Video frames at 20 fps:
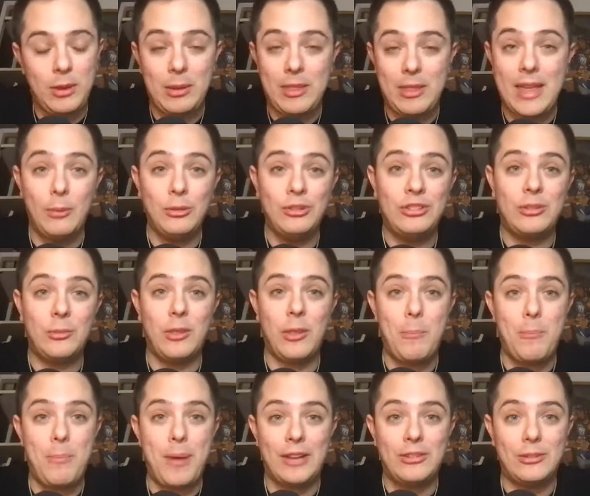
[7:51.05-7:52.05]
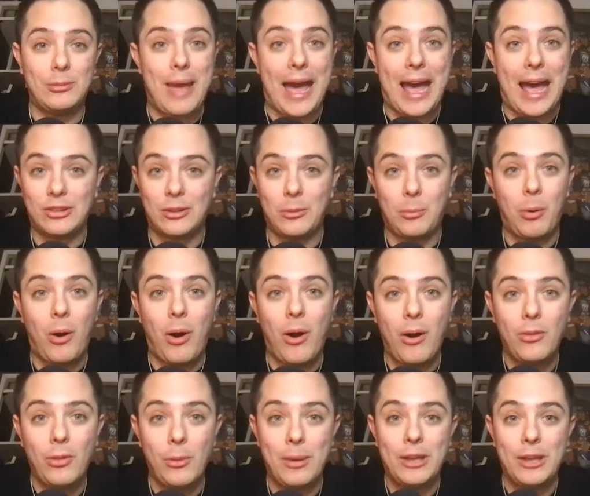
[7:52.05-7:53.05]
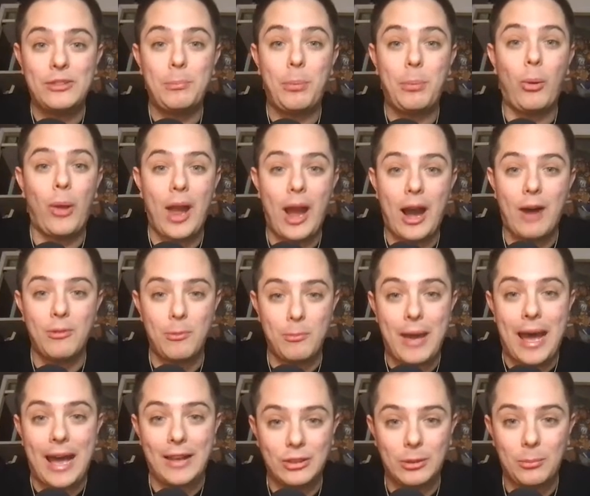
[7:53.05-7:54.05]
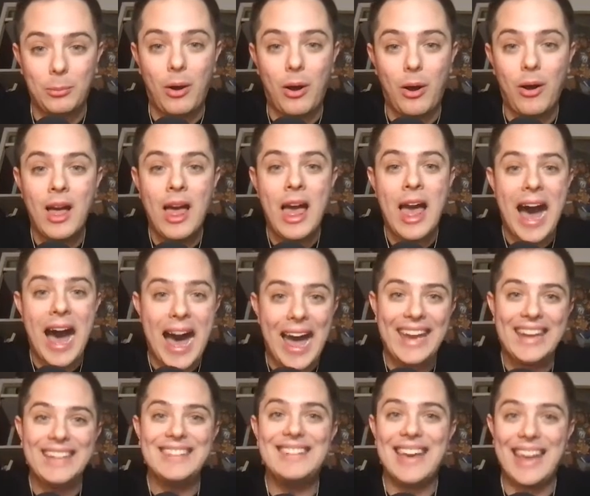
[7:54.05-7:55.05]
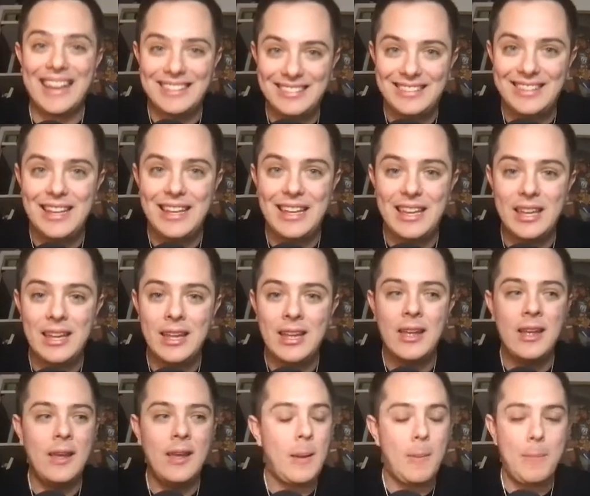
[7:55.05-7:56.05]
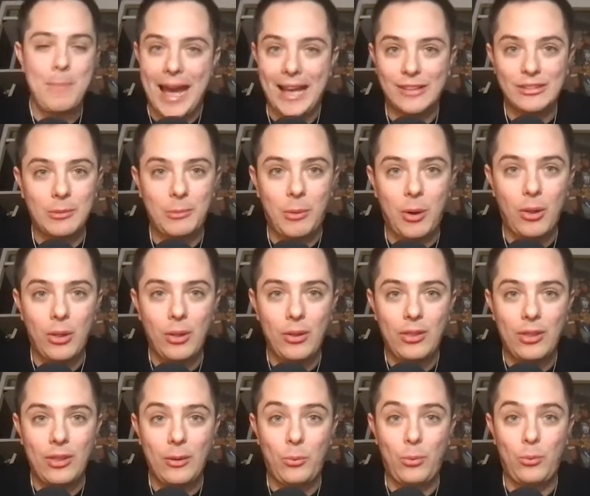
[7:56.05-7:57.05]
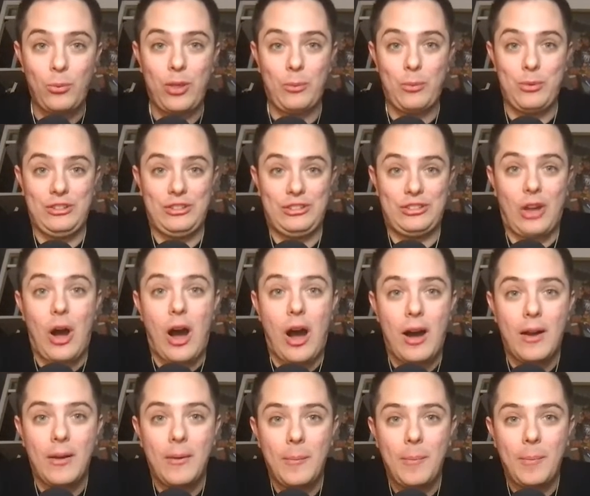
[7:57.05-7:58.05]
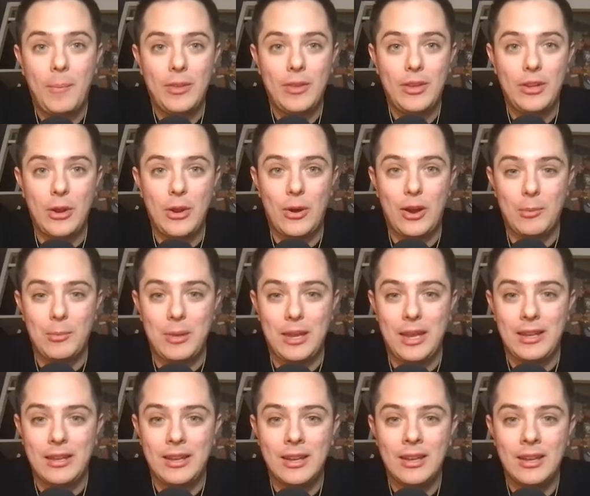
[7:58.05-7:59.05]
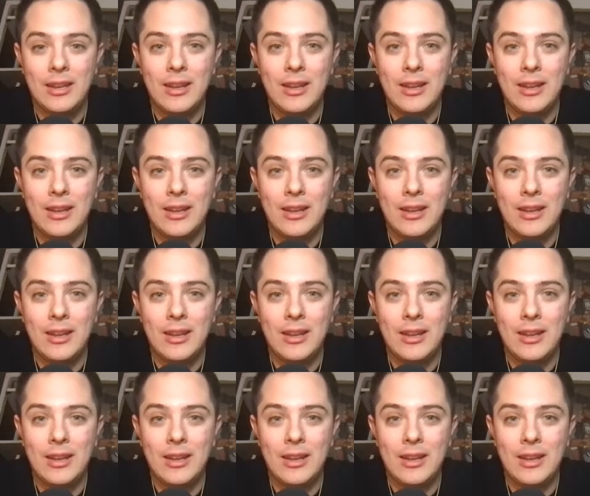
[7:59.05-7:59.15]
I mean, that was some of the best basketball, the best playoff of basketball, high intensity basketball that we saw. You know what I mean?